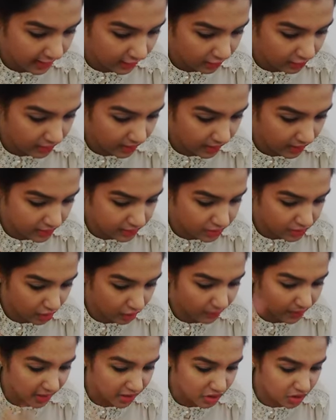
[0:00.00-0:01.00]
now, there is
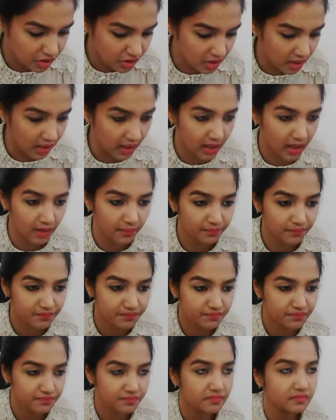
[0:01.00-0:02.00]
so much
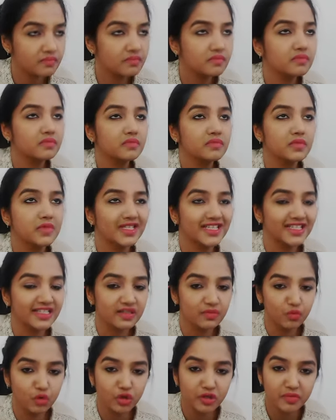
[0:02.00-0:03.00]

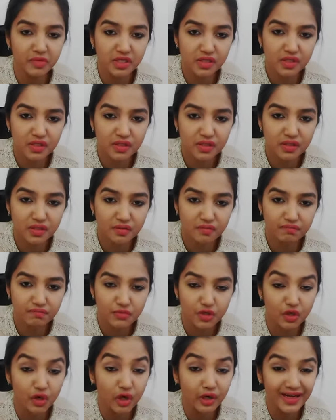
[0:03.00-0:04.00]
disappointments.
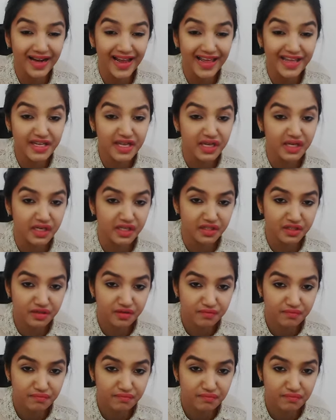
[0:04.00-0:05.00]
You're not liking it.
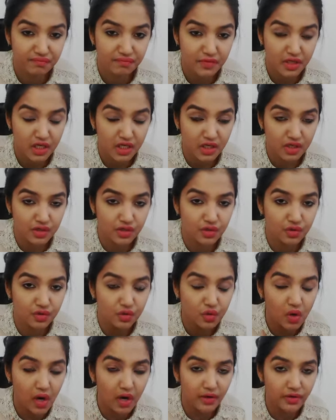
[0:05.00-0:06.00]

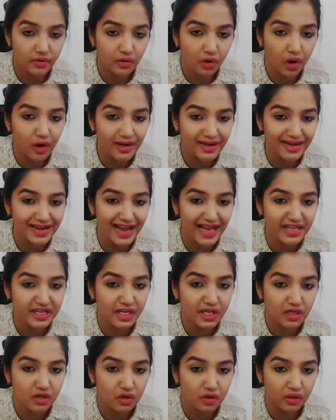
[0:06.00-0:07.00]
You are not
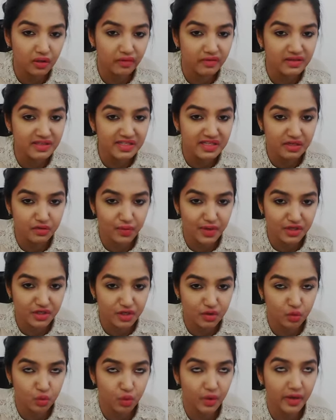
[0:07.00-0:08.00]
liking your current
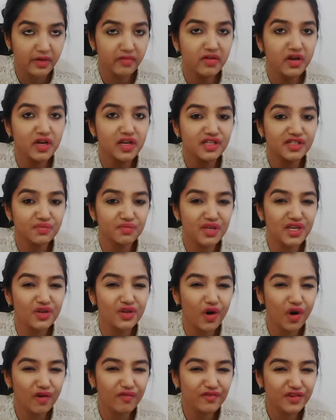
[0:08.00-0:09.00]
situation. Whatever is
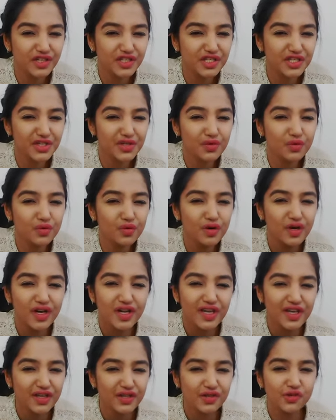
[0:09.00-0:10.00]
being offered to you,
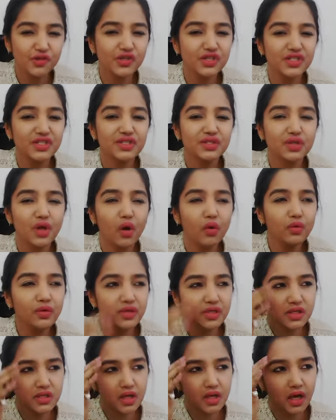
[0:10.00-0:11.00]
you just
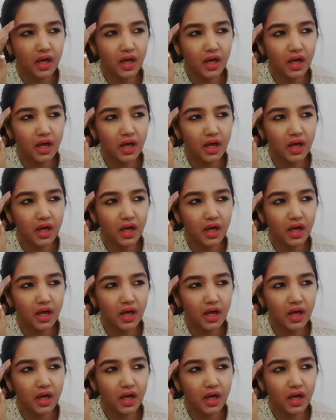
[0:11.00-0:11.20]
don't,